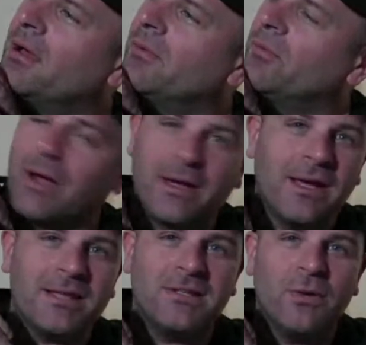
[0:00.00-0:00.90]
I can
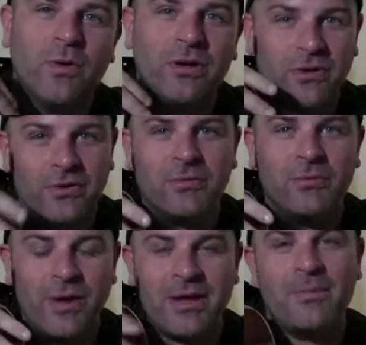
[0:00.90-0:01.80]
get to know
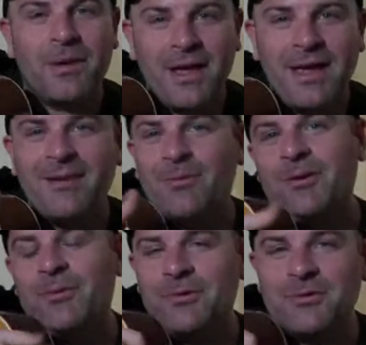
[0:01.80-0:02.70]
where you're playing, what
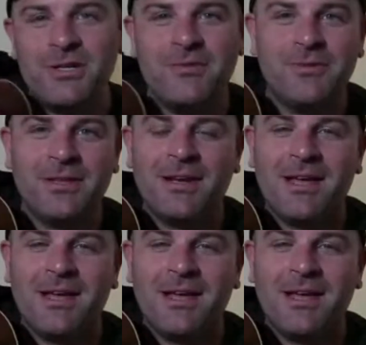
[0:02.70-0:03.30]
you want to achieve with your